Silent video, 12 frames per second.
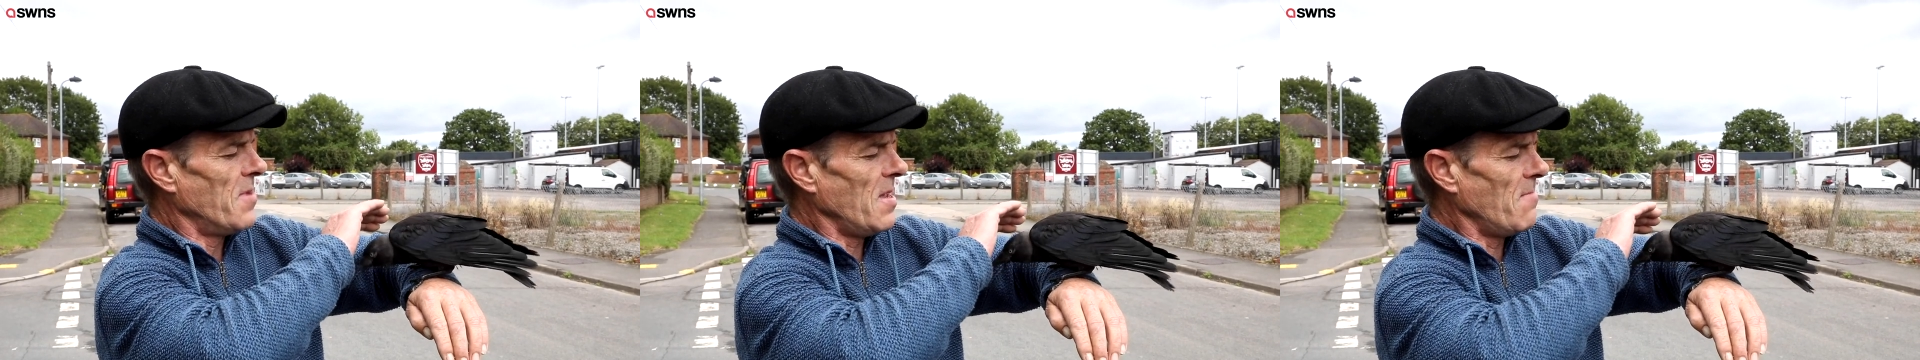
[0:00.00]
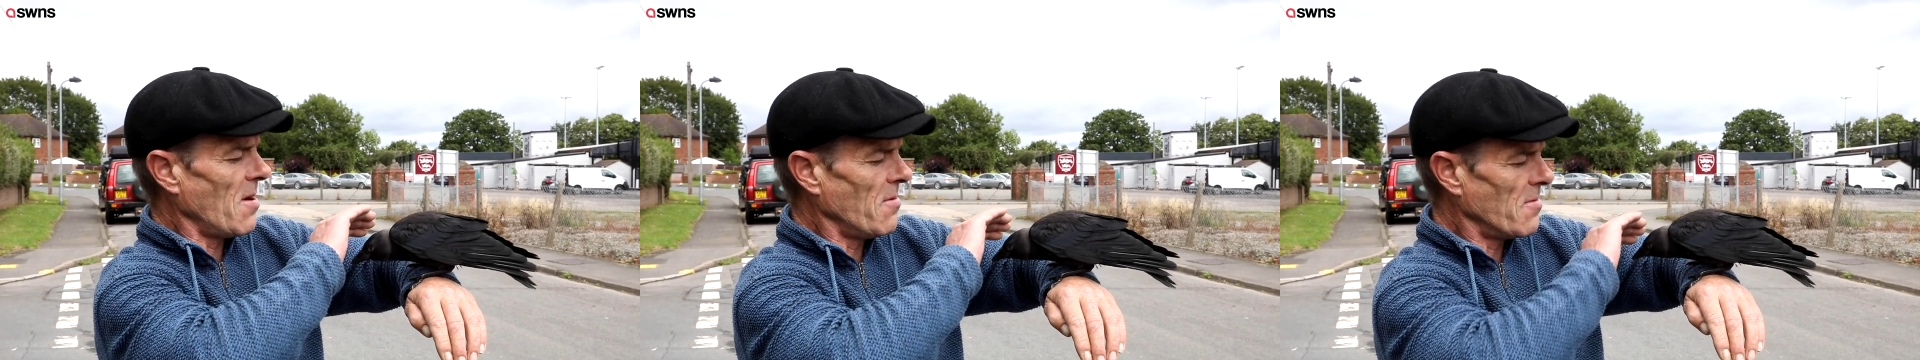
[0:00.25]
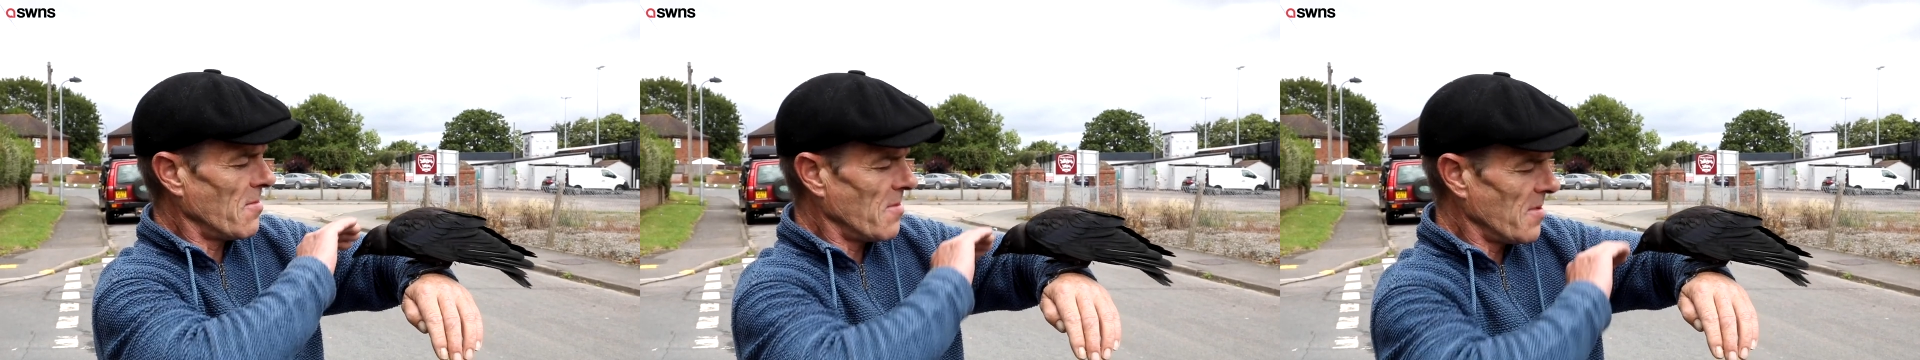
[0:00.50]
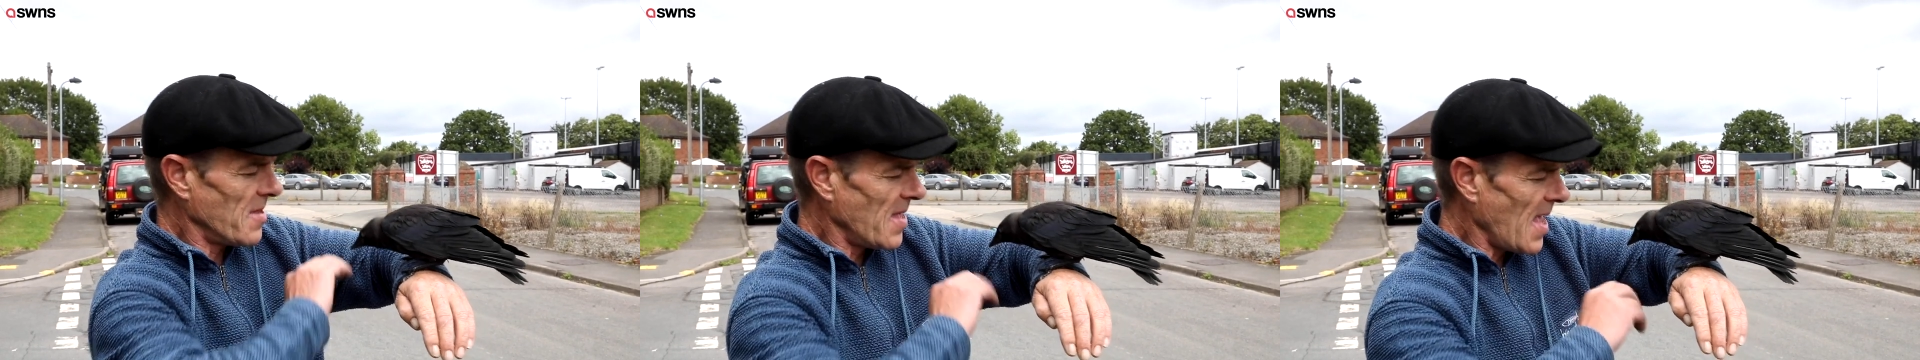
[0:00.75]
and I cover him
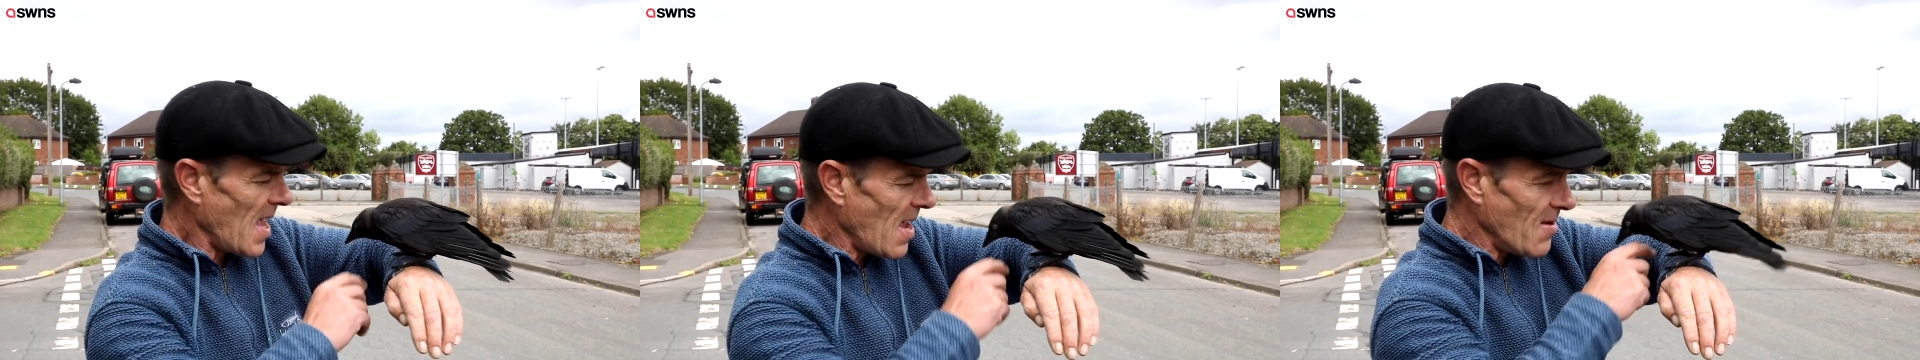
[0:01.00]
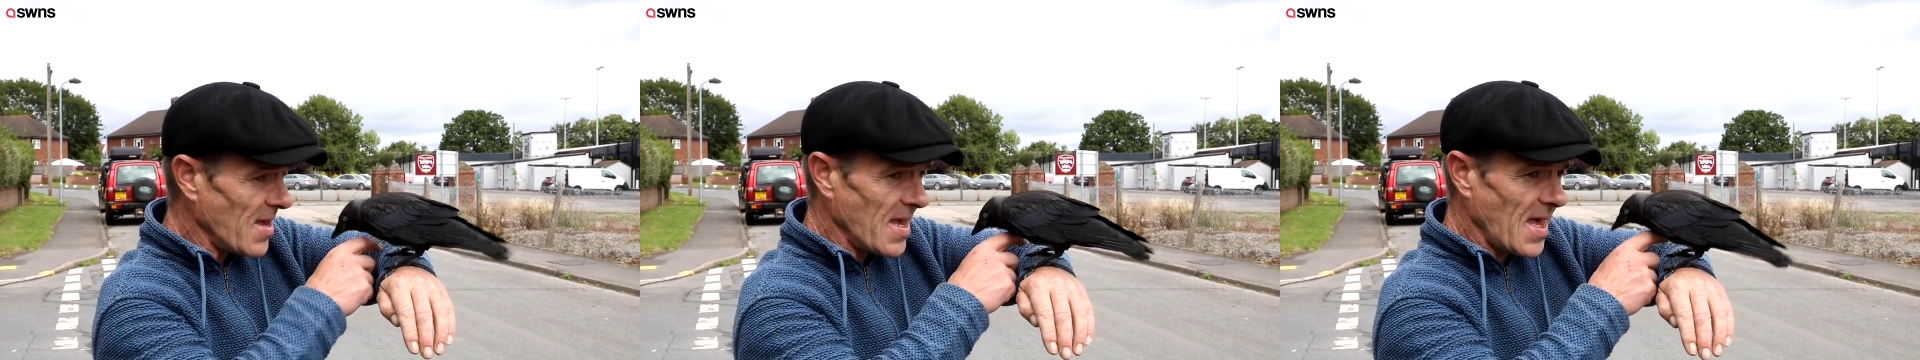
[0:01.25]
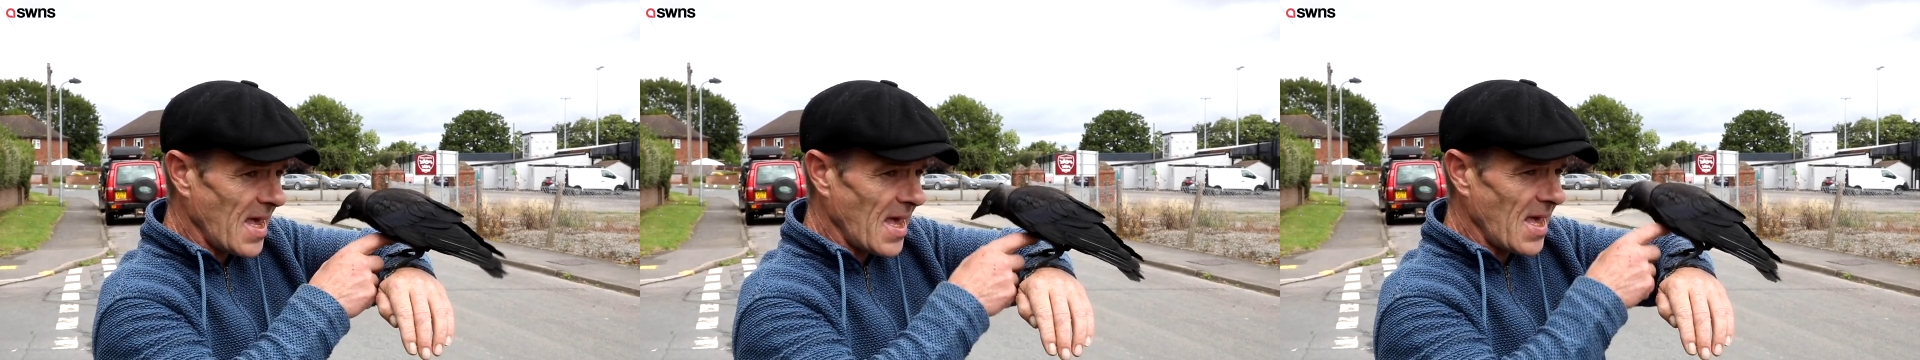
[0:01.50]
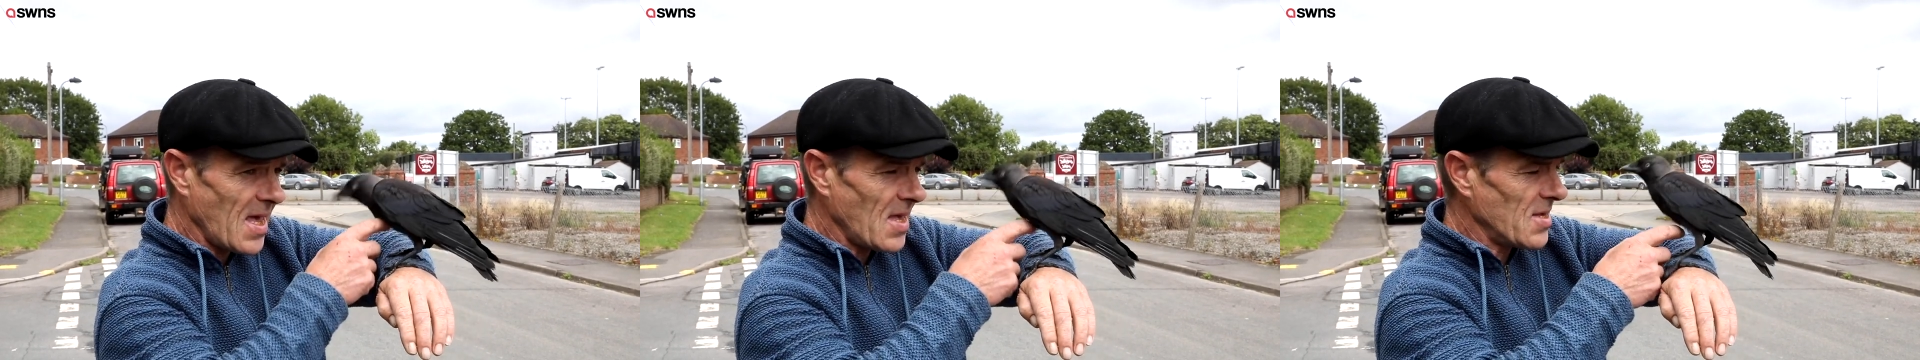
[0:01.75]
and I go like
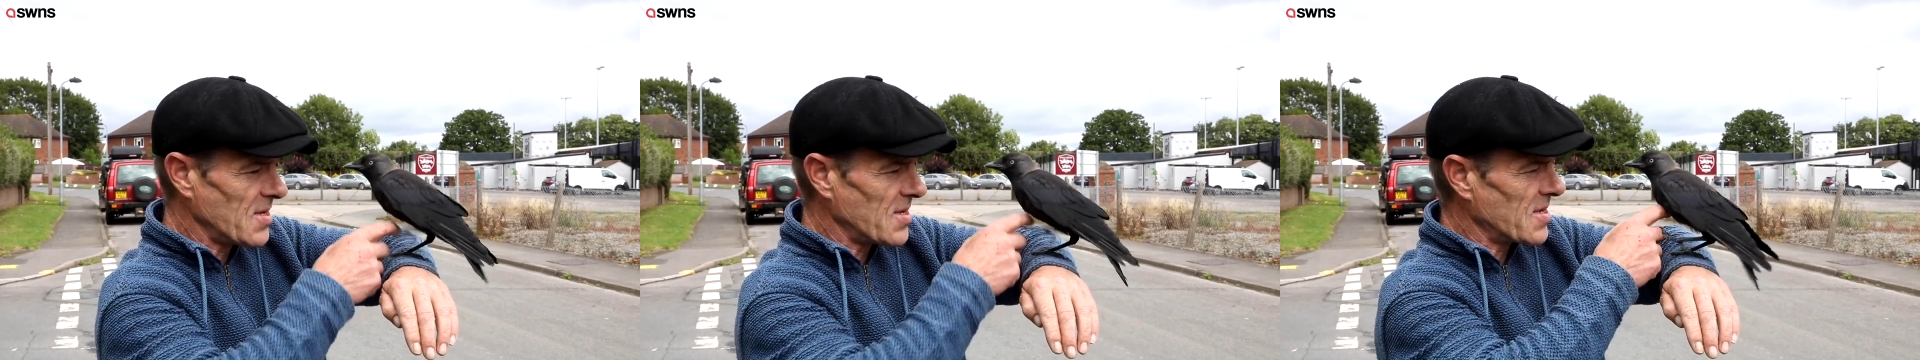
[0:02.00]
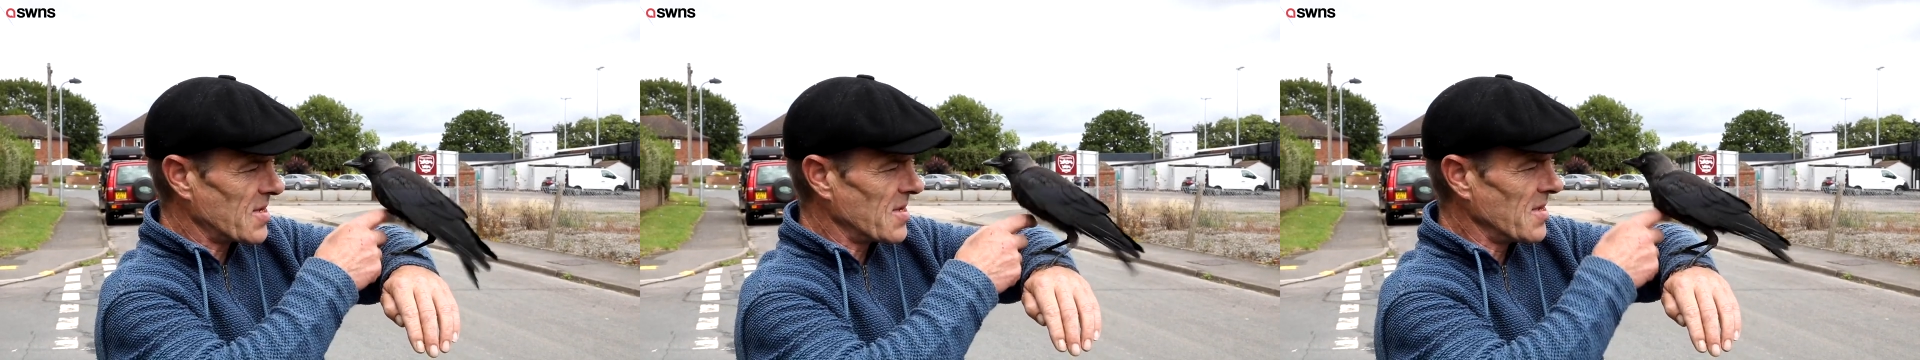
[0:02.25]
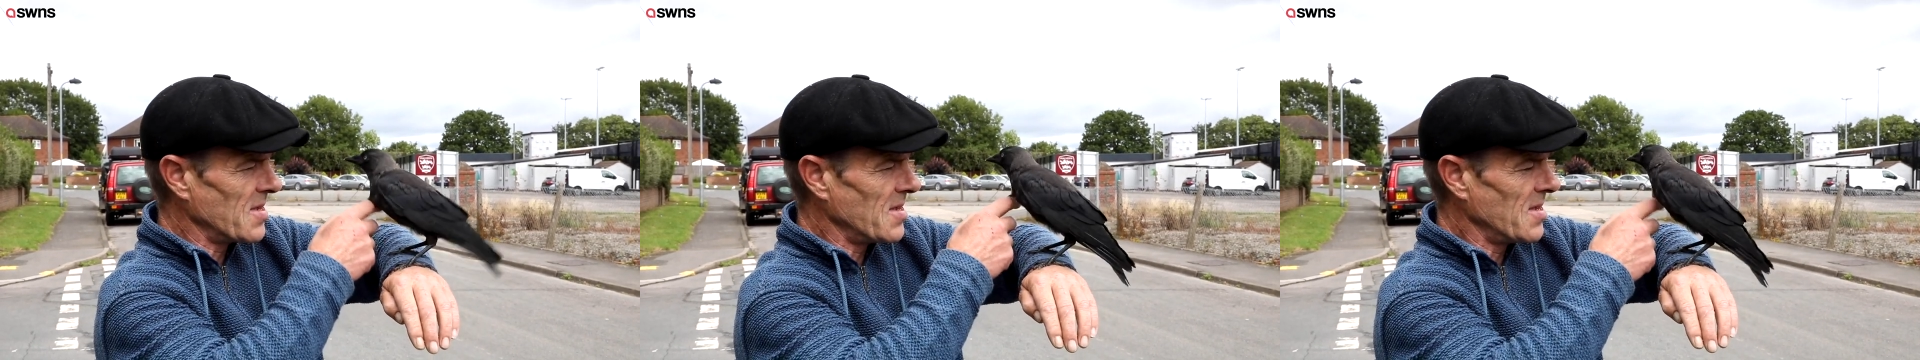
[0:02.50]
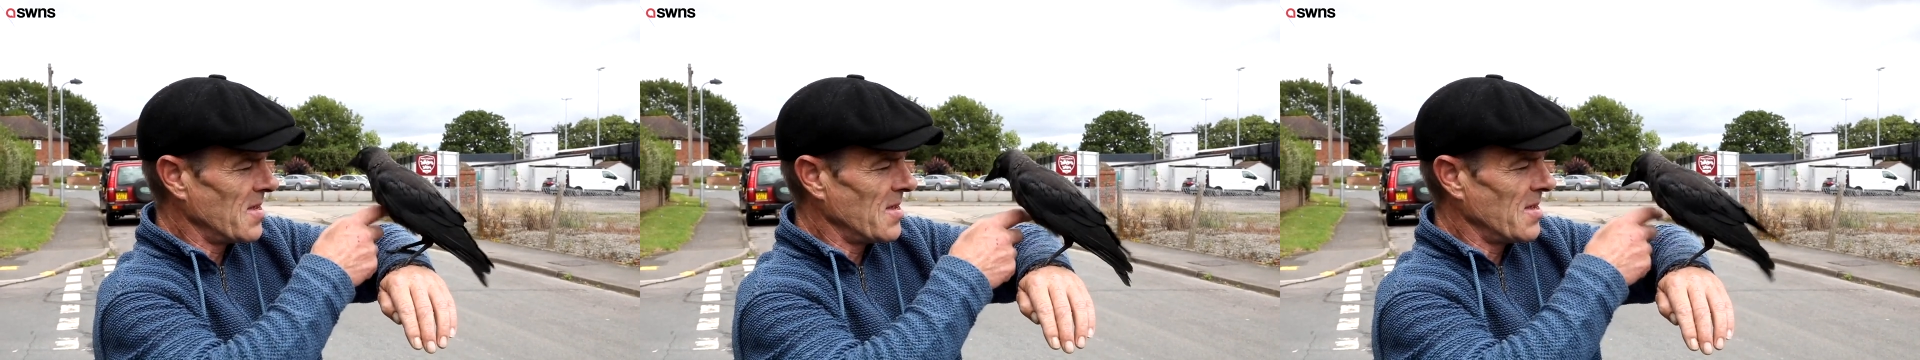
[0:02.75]
Bebo, and play hide and seek